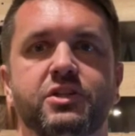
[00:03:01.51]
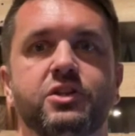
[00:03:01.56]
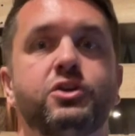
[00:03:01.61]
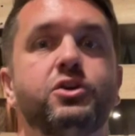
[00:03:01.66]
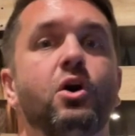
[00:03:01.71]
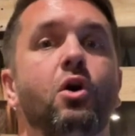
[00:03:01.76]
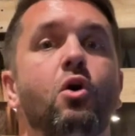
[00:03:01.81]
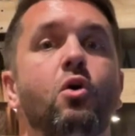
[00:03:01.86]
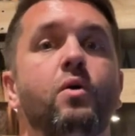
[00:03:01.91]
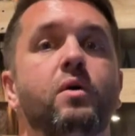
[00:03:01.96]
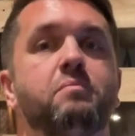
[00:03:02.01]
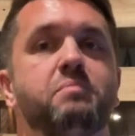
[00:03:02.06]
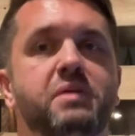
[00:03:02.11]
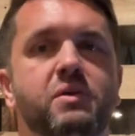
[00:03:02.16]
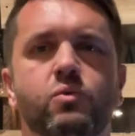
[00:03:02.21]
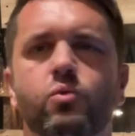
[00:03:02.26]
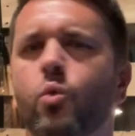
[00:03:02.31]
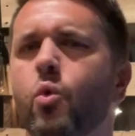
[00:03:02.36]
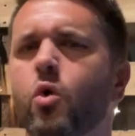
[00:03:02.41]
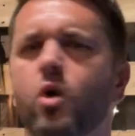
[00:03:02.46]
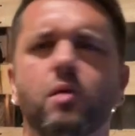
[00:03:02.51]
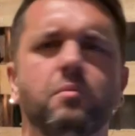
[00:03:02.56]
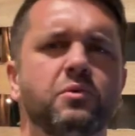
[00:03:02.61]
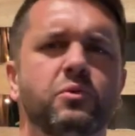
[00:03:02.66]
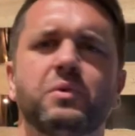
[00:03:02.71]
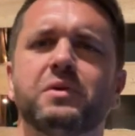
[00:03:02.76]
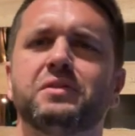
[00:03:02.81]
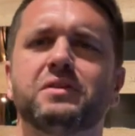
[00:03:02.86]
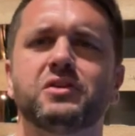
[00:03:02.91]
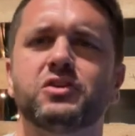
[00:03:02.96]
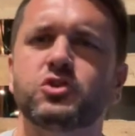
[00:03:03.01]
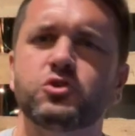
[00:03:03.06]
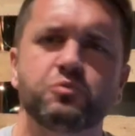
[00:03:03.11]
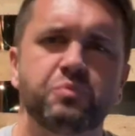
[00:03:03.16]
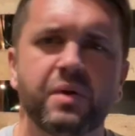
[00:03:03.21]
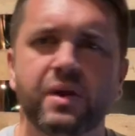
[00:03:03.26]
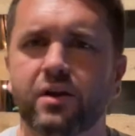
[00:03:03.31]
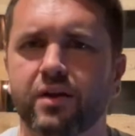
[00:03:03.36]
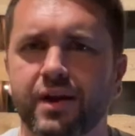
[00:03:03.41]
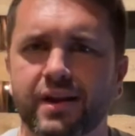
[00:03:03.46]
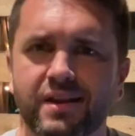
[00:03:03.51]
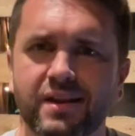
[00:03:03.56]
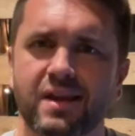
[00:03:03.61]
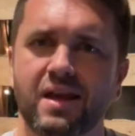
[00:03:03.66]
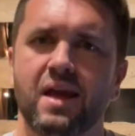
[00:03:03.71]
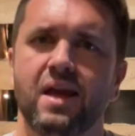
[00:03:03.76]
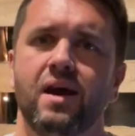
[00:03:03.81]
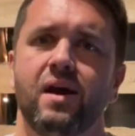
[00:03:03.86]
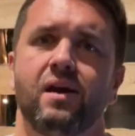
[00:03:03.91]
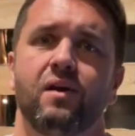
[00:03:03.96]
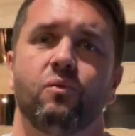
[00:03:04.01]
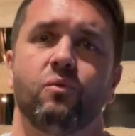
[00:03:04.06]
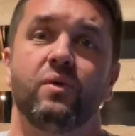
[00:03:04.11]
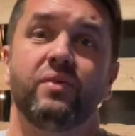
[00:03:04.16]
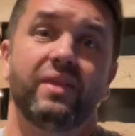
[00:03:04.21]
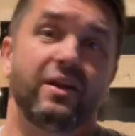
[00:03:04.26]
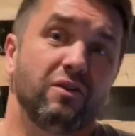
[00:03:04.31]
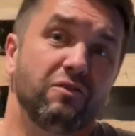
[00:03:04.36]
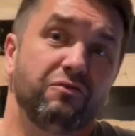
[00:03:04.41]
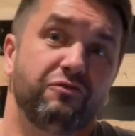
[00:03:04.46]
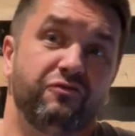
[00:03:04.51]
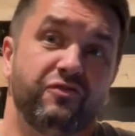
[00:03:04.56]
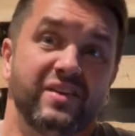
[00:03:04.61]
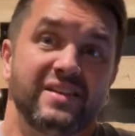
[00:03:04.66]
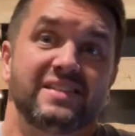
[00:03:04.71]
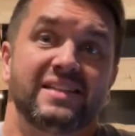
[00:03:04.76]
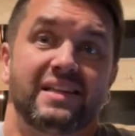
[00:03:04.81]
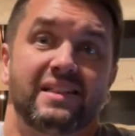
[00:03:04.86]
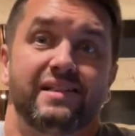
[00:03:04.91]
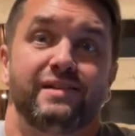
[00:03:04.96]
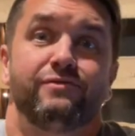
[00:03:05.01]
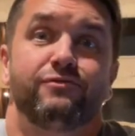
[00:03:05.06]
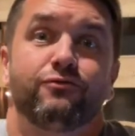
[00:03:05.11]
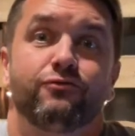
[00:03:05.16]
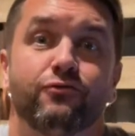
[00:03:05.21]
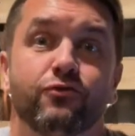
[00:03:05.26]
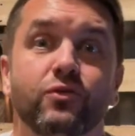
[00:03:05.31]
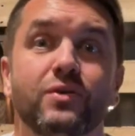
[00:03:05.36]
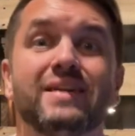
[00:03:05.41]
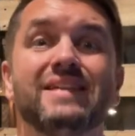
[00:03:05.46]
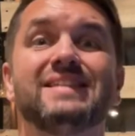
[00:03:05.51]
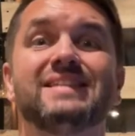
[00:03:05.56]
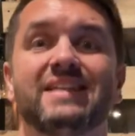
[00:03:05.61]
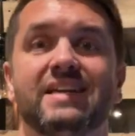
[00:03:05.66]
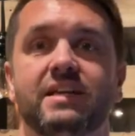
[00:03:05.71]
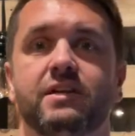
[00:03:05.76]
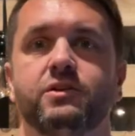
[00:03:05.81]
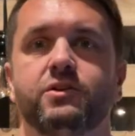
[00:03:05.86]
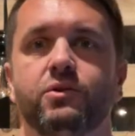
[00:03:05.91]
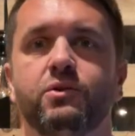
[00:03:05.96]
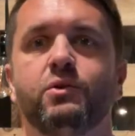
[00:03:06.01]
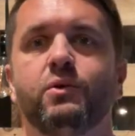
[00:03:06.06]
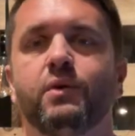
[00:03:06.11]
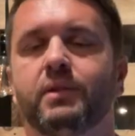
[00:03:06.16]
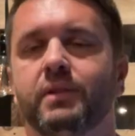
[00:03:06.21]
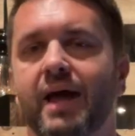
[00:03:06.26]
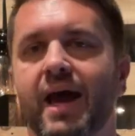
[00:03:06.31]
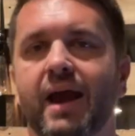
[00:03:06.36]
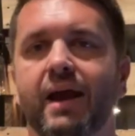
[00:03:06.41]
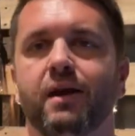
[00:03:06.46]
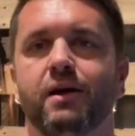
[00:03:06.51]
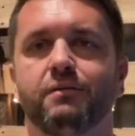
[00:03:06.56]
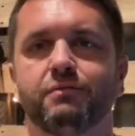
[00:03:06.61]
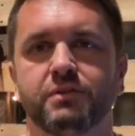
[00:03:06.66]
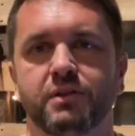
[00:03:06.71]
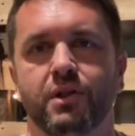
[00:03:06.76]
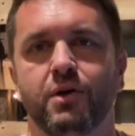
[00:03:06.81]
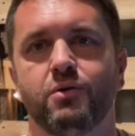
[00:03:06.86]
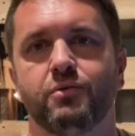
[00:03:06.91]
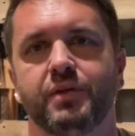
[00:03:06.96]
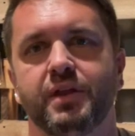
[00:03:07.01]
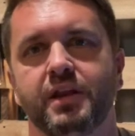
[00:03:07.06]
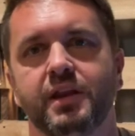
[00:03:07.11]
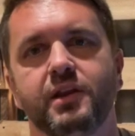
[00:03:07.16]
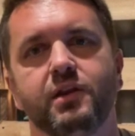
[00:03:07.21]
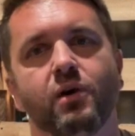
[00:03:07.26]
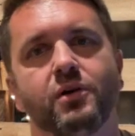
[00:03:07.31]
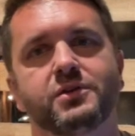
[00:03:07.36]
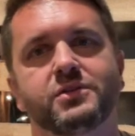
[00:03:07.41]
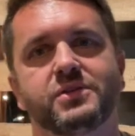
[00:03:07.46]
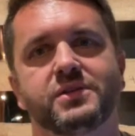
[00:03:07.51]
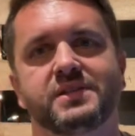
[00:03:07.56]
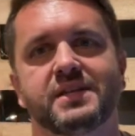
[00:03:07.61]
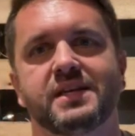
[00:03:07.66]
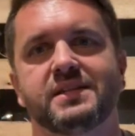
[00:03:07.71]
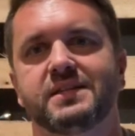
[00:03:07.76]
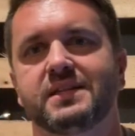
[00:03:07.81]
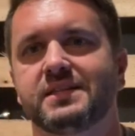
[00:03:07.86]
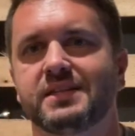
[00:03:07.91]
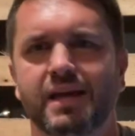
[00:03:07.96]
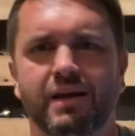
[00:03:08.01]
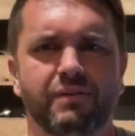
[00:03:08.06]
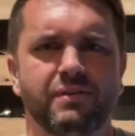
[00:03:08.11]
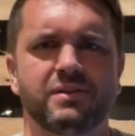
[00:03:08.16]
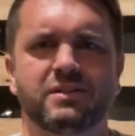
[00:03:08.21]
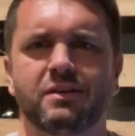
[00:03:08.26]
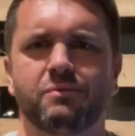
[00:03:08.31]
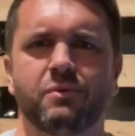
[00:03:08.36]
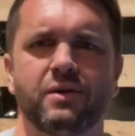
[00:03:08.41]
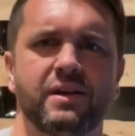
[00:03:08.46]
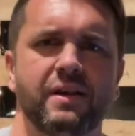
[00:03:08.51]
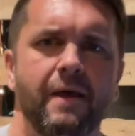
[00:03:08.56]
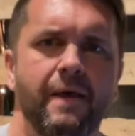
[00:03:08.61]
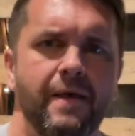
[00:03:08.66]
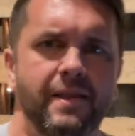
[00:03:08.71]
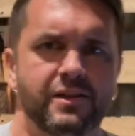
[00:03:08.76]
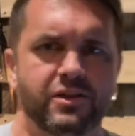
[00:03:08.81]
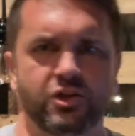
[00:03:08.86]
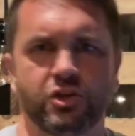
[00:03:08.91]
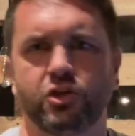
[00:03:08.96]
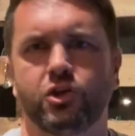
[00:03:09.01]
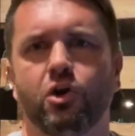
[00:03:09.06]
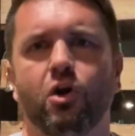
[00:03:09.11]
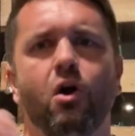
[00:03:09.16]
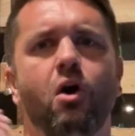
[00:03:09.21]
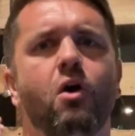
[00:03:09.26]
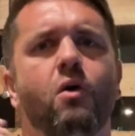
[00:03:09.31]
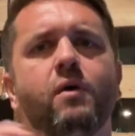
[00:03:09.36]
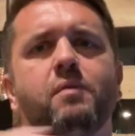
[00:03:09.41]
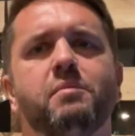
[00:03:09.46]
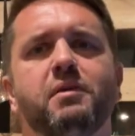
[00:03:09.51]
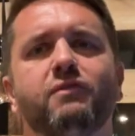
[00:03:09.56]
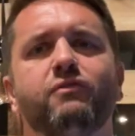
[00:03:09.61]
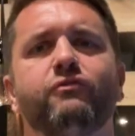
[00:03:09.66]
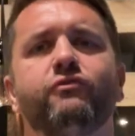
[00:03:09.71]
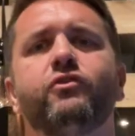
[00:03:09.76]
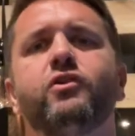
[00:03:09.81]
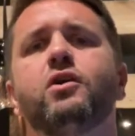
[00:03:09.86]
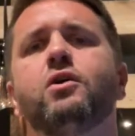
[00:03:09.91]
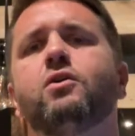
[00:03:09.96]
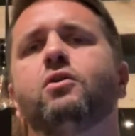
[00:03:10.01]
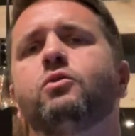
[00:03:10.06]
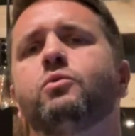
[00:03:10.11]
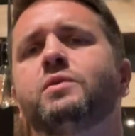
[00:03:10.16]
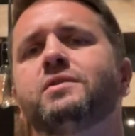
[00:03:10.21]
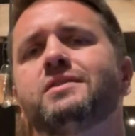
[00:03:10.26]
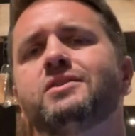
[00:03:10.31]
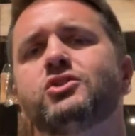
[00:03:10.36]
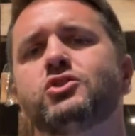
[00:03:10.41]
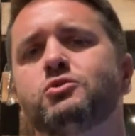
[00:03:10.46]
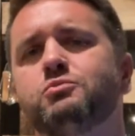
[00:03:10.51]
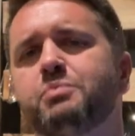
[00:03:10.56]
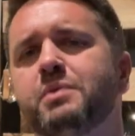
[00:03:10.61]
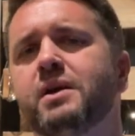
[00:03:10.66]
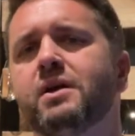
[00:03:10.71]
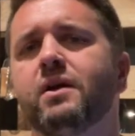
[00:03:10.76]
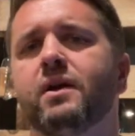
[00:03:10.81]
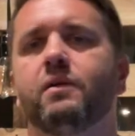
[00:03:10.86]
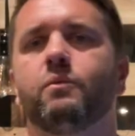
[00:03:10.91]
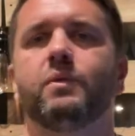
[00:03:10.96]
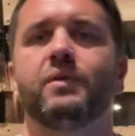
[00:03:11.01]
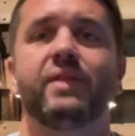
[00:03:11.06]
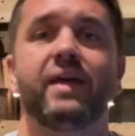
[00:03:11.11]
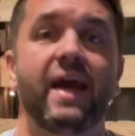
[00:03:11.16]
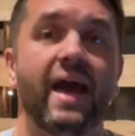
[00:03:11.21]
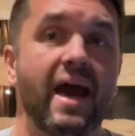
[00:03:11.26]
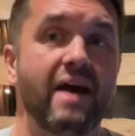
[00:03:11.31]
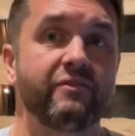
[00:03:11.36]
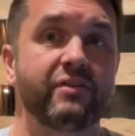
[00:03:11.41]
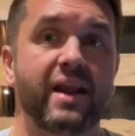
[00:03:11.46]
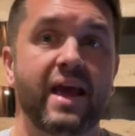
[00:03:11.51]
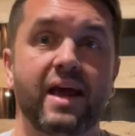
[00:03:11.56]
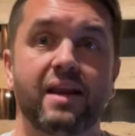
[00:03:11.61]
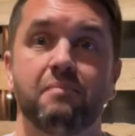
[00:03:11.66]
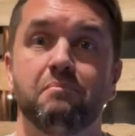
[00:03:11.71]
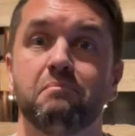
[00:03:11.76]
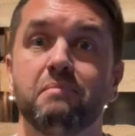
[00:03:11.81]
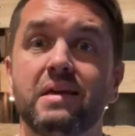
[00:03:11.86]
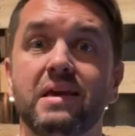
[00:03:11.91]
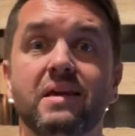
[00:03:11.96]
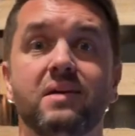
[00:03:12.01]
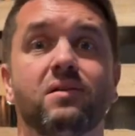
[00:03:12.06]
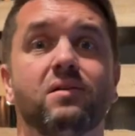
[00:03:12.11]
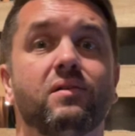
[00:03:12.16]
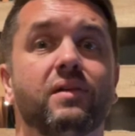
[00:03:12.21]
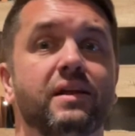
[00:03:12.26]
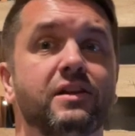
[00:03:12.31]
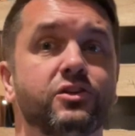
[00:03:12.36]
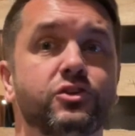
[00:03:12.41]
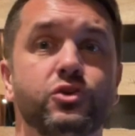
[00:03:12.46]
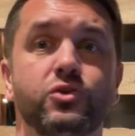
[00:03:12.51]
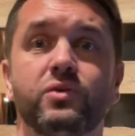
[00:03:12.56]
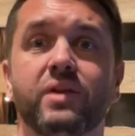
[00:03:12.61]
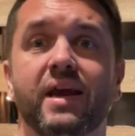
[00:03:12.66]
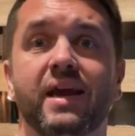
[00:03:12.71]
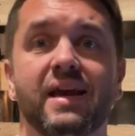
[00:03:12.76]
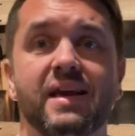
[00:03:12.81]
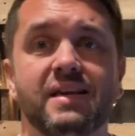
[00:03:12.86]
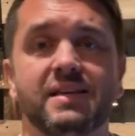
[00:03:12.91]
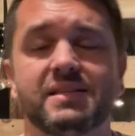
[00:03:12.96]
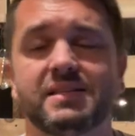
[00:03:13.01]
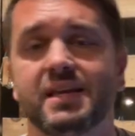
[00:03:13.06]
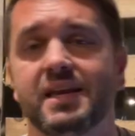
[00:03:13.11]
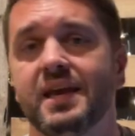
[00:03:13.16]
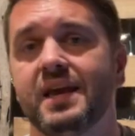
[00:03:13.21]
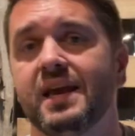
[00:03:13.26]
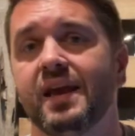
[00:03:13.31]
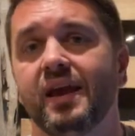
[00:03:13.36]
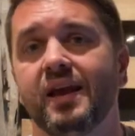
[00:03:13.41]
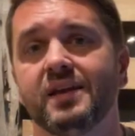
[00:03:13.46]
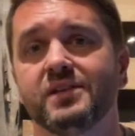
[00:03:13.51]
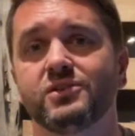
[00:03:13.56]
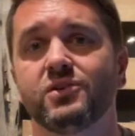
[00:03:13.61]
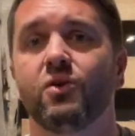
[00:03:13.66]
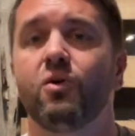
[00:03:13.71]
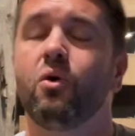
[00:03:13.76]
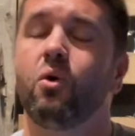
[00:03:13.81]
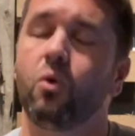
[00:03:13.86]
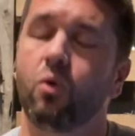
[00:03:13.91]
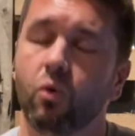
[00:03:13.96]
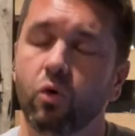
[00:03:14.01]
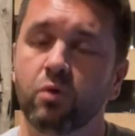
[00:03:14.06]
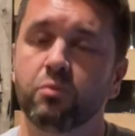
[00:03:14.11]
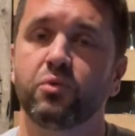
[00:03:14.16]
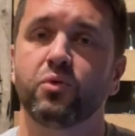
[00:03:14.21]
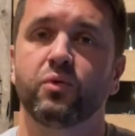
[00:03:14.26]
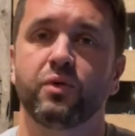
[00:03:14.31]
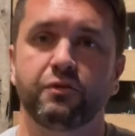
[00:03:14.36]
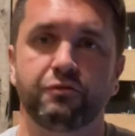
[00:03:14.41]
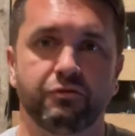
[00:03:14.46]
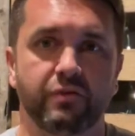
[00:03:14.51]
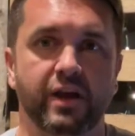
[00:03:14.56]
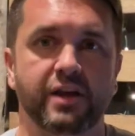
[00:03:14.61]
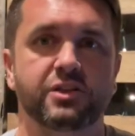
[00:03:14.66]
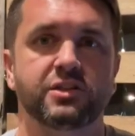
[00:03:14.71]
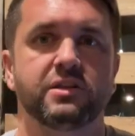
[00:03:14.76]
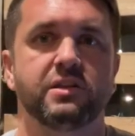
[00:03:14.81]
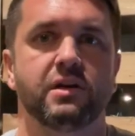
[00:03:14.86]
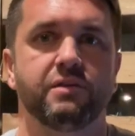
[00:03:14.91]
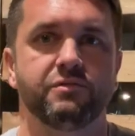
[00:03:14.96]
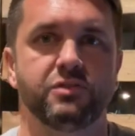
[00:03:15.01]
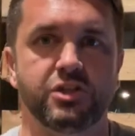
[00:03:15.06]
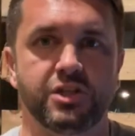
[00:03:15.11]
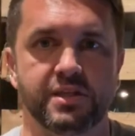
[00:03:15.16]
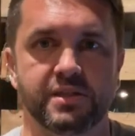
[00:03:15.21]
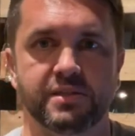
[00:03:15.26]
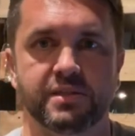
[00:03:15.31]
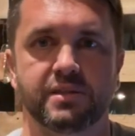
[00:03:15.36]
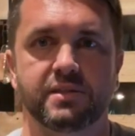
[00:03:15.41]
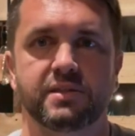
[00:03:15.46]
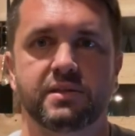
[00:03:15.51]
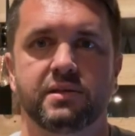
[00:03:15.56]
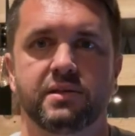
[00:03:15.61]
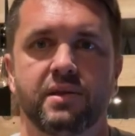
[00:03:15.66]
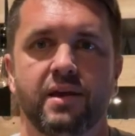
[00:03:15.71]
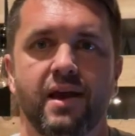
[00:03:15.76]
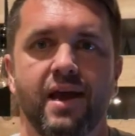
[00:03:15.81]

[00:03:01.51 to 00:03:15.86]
go and be warmed with the Spirit when they are physically freezing due to a lack of clothing. He also says that telling someone to go and be filled with the Spirit when they haven't had a meal in 2 days is a horrible reflection of Jesus.